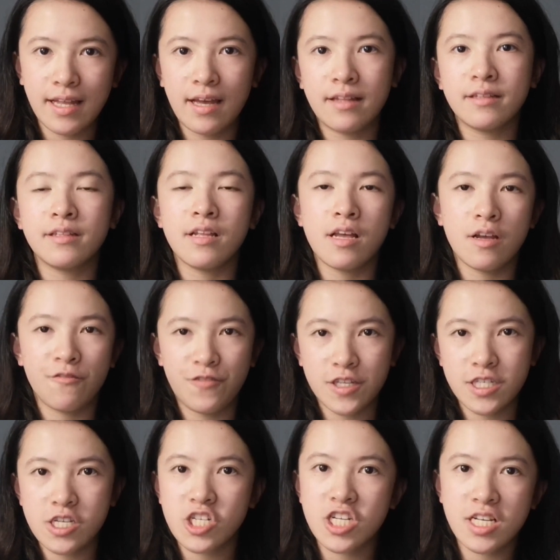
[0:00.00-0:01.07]
than
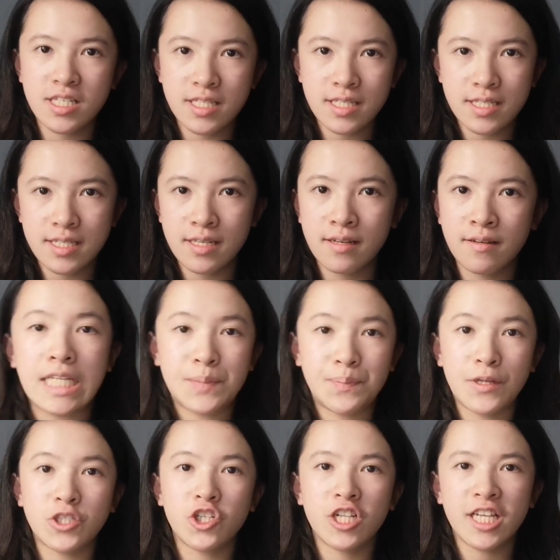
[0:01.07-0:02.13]
physicians,
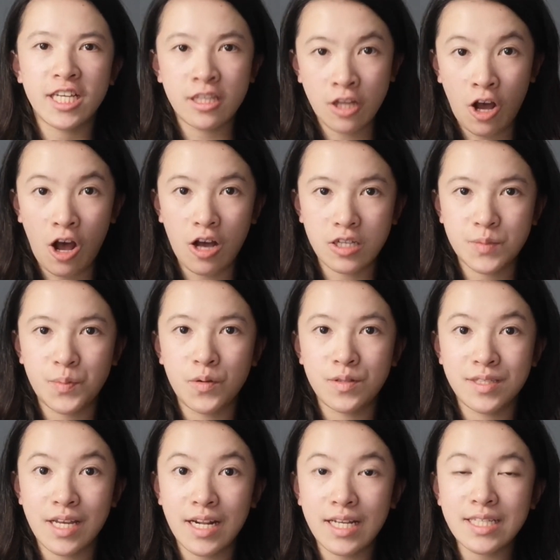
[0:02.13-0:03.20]
especially in the hospital
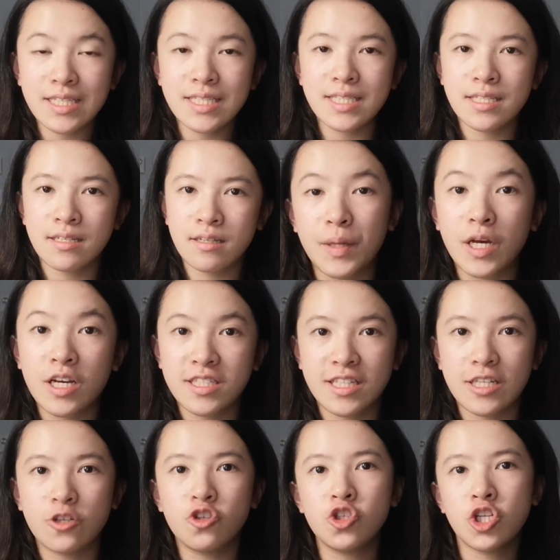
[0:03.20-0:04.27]
settings, because
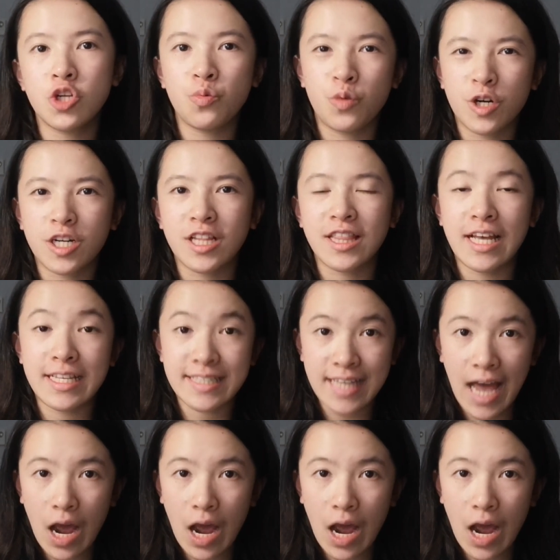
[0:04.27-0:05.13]
they usually work less